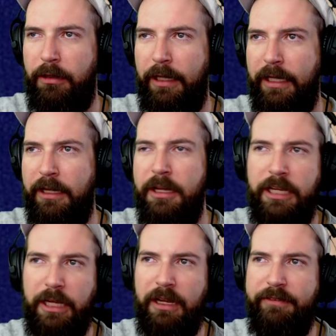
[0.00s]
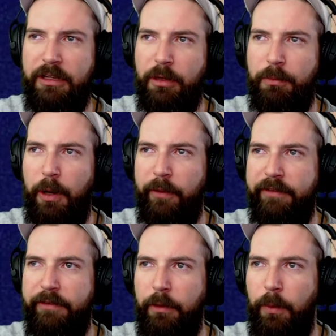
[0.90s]
click. You can even do both
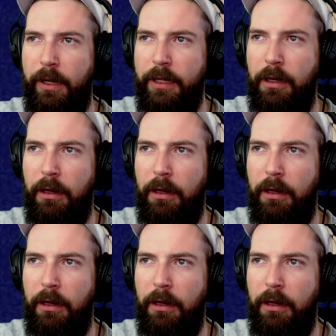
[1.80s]
if you want.